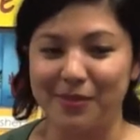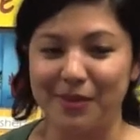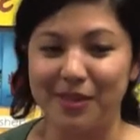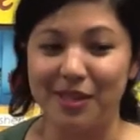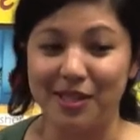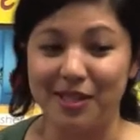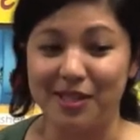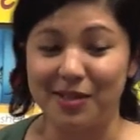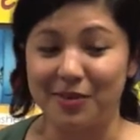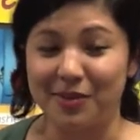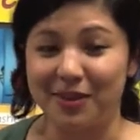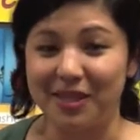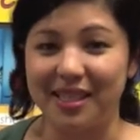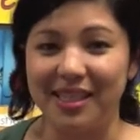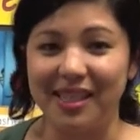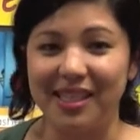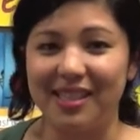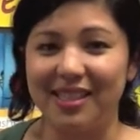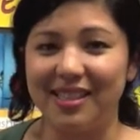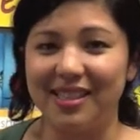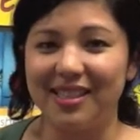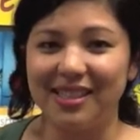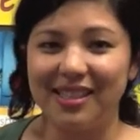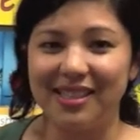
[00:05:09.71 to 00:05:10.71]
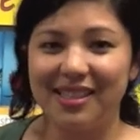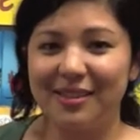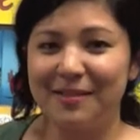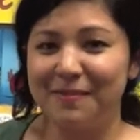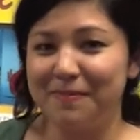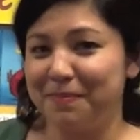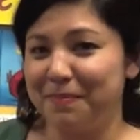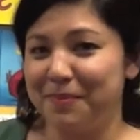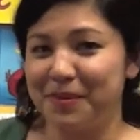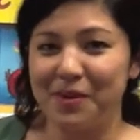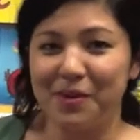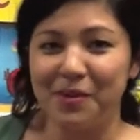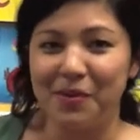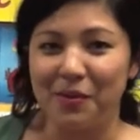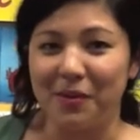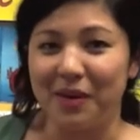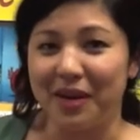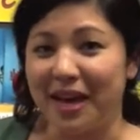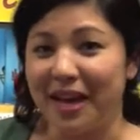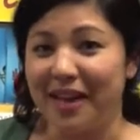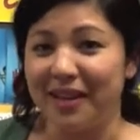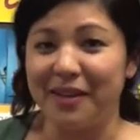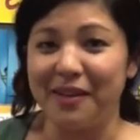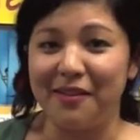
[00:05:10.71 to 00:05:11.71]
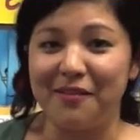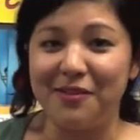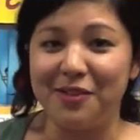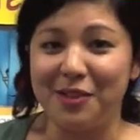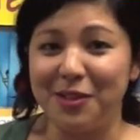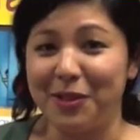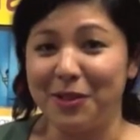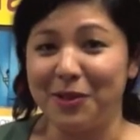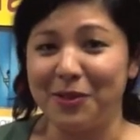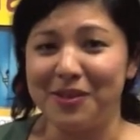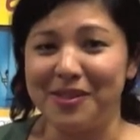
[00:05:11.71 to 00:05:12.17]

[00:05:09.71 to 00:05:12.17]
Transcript: which is really what I love too.